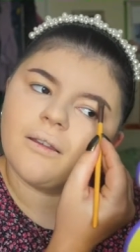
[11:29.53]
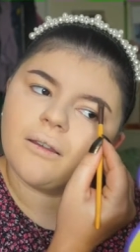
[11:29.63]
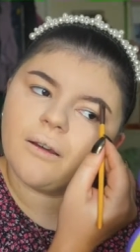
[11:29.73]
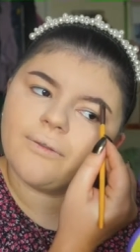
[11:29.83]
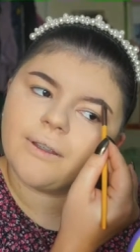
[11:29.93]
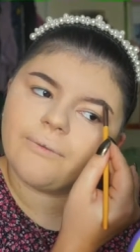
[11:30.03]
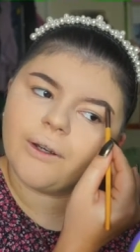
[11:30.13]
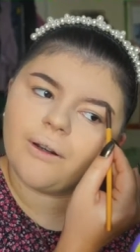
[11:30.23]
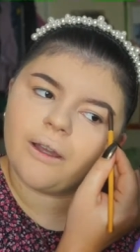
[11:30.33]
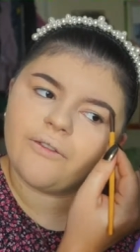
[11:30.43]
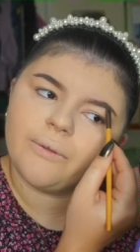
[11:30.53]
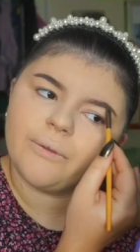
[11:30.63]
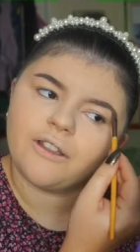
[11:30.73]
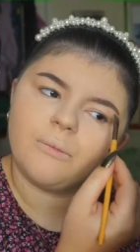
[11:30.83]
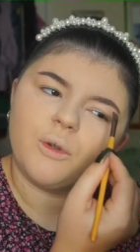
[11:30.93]
Obviously, in real life, he was
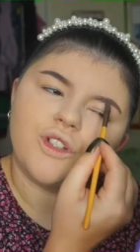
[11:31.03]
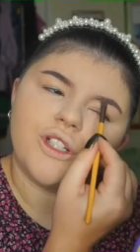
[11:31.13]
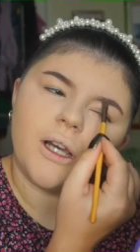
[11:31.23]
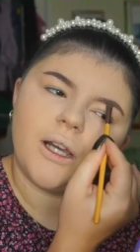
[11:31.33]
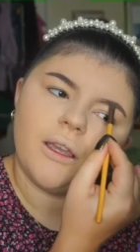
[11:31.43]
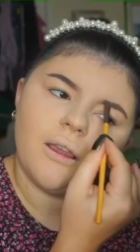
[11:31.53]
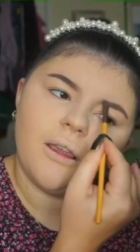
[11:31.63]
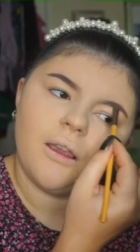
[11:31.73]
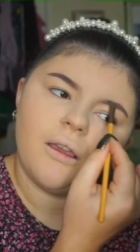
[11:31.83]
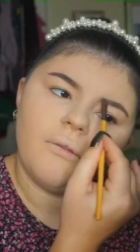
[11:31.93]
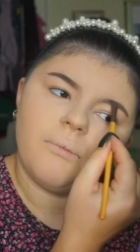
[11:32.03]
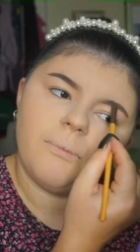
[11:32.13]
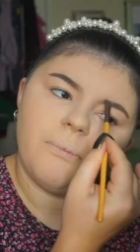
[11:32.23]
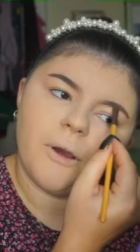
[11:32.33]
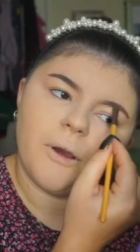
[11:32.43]
actually more shy,
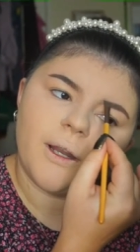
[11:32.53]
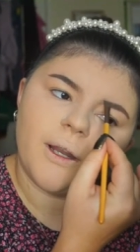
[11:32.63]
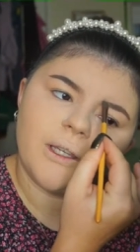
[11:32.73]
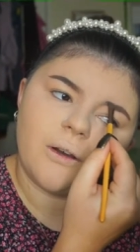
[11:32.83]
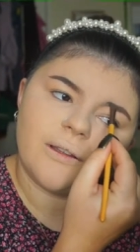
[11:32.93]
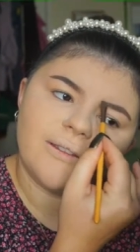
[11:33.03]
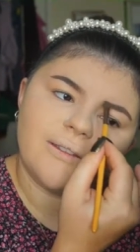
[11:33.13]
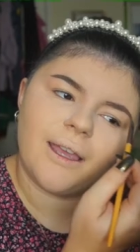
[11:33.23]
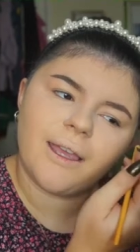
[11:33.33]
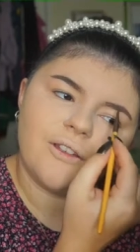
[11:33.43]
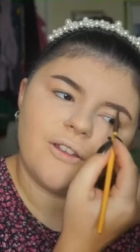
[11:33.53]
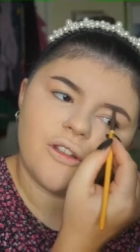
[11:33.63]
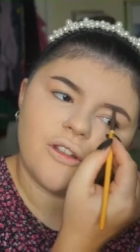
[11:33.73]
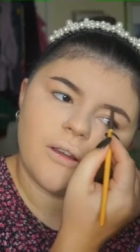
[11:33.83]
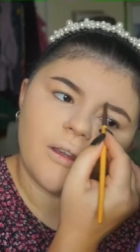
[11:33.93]
but when he got on stage,
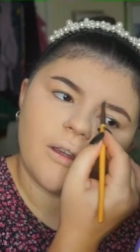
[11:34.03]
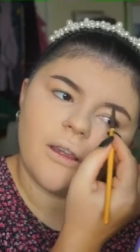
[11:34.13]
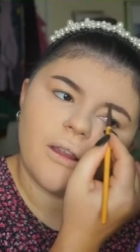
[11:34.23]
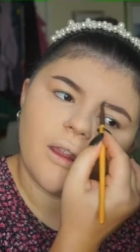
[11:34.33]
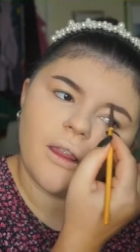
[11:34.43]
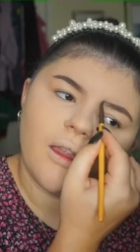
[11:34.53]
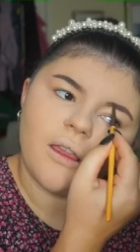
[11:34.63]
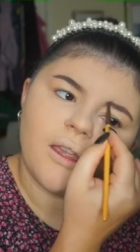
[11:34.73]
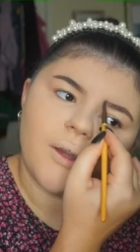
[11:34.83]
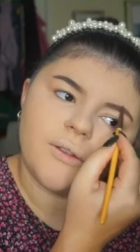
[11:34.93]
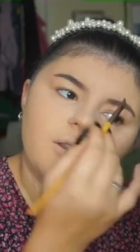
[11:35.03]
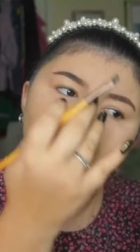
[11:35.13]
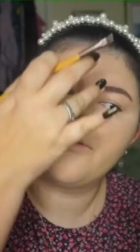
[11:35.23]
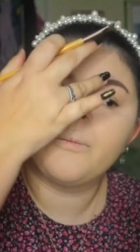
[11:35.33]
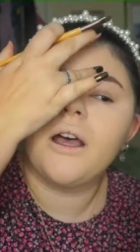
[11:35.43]
he was a
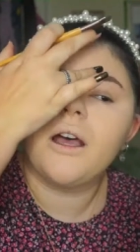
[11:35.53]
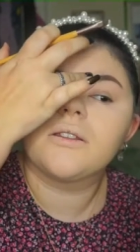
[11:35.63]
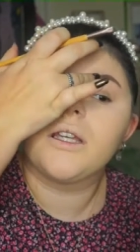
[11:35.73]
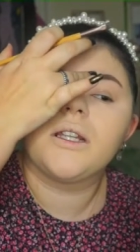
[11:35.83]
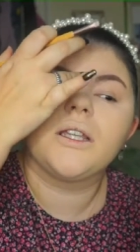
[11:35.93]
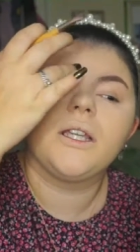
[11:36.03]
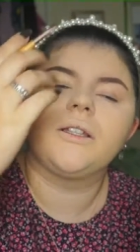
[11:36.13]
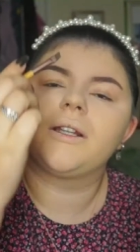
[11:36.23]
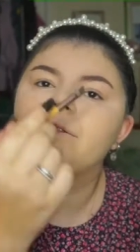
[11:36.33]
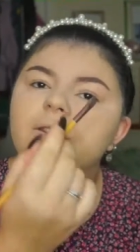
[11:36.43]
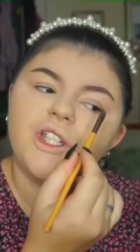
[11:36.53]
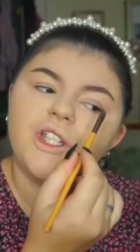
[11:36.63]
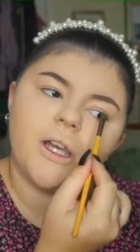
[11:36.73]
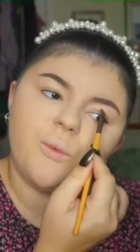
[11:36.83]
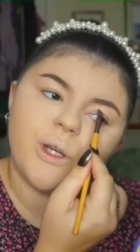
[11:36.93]
different person, he didn't have to be
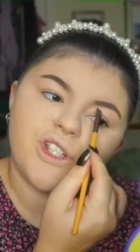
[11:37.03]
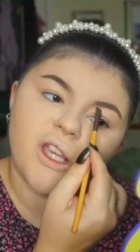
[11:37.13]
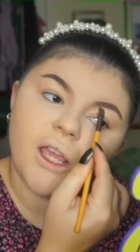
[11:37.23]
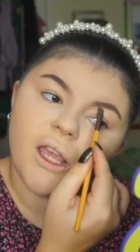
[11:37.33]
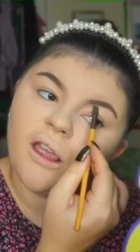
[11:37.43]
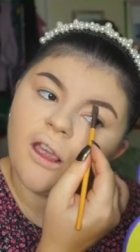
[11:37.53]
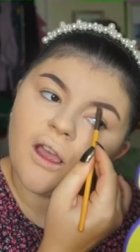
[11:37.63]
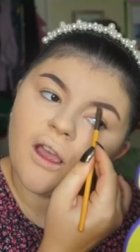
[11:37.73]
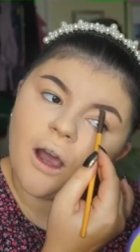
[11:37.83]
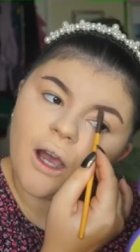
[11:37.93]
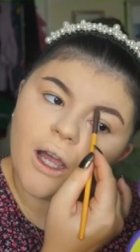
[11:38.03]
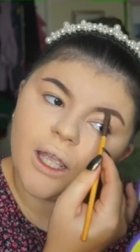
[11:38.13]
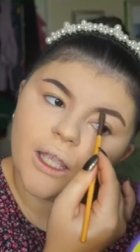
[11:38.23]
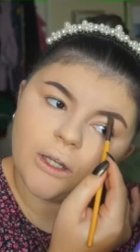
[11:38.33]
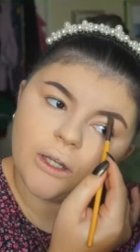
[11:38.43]
shy, which
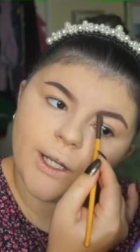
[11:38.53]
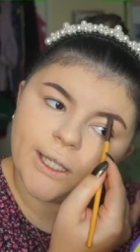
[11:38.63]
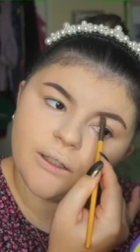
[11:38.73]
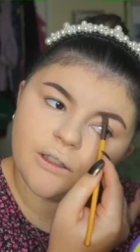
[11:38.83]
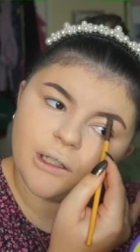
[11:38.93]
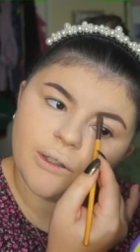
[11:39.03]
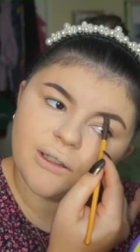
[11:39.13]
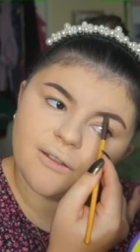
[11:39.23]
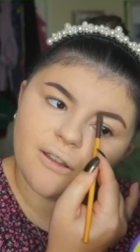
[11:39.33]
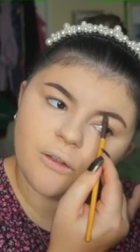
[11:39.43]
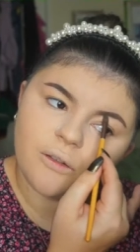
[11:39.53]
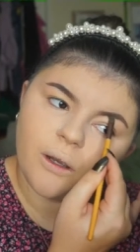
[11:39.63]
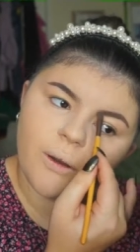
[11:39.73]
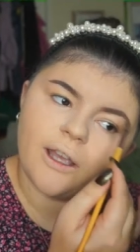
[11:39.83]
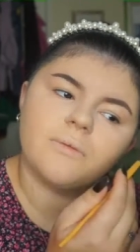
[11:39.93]
I relate to in such a big
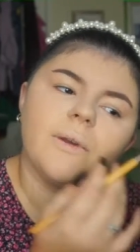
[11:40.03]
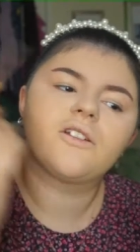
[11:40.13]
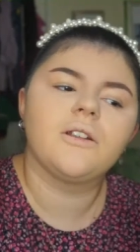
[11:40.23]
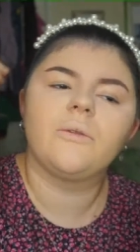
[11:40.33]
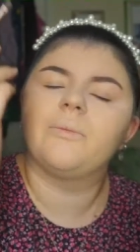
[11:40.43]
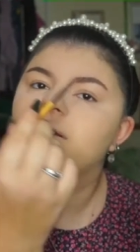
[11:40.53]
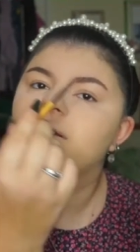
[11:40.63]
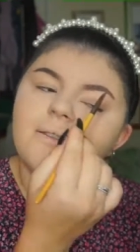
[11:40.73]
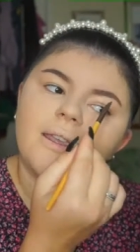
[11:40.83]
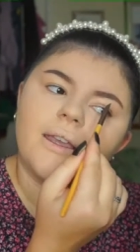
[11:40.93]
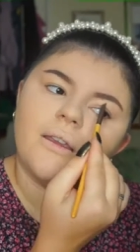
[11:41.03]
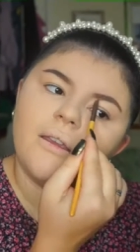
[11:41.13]
way, especially with my dancing.